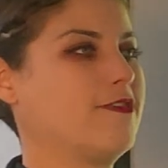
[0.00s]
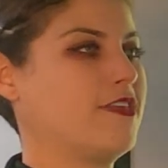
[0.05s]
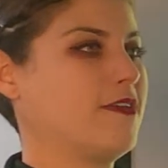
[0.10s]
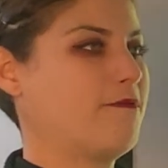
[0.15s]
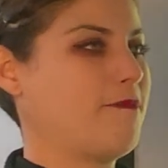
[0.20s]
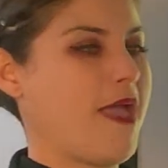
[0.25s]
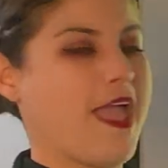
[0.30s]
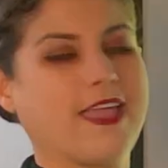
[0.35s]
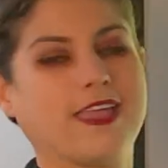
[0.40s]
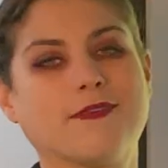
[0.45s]

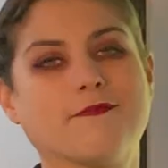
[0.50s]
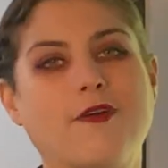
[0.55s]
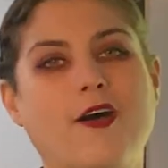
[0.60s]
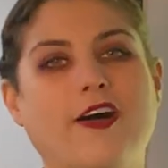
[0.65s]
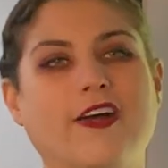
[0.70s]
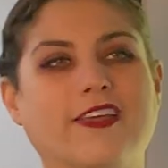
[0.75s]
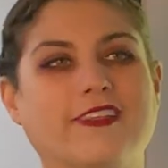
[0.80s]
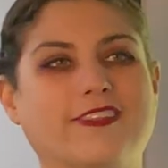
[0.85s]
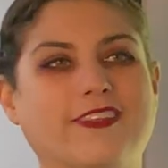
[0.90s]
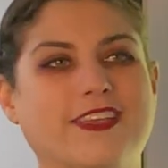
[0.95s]
the pagan
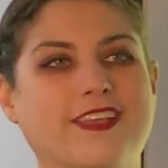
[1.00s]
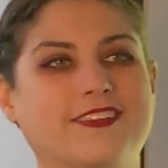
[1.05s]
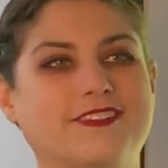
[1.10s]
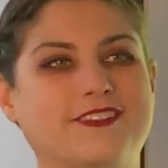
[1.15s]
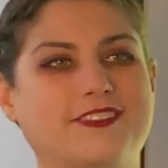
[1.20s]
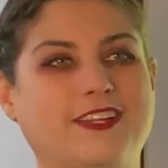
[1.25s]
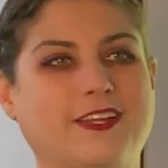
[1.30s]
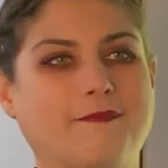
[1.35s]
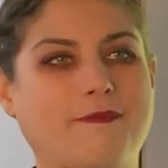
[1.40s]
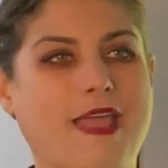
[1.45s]

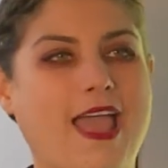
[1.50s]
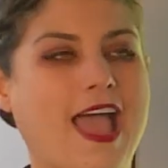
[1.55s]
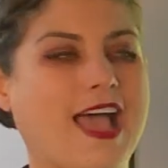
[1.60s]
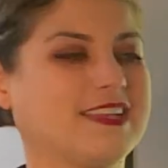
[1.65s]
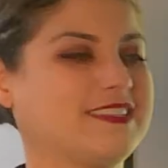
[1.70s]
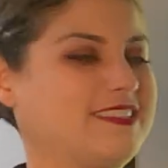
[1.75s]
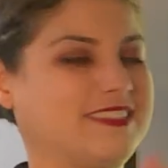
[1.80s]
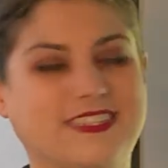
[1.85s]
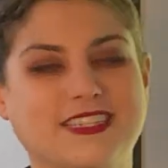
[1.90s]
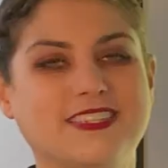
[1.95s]
polytheistic
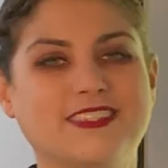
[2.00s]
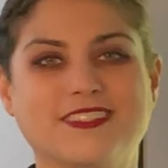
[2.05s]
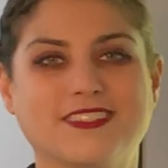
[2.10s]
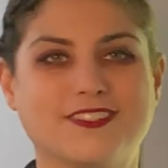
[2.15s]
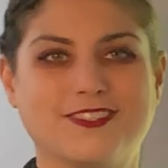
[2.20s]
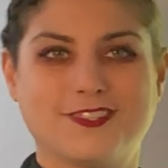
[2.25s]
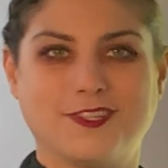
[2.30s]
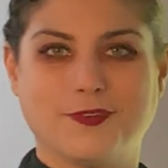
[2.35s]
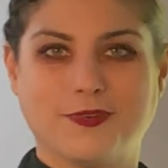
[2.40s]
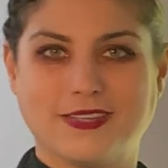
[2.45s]
past
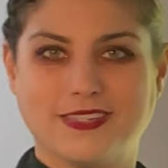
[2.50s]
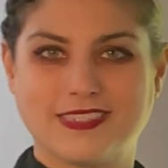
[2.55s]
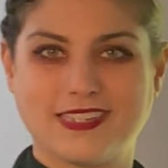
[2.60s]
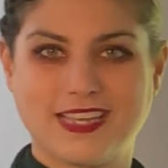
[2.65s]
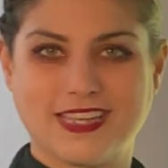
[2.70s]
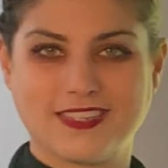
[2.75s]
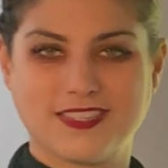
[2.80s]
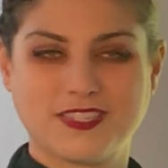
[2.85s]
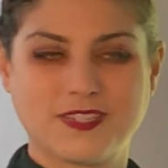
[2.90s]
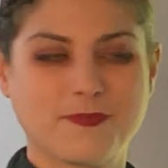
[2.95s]
ceases to
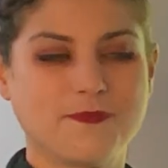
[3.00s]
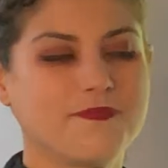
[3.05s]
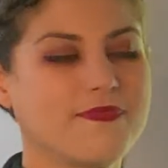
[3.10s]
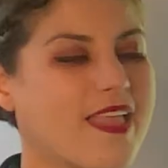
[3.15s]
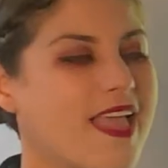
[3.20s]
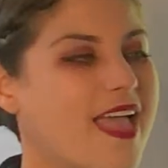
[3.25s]
exist.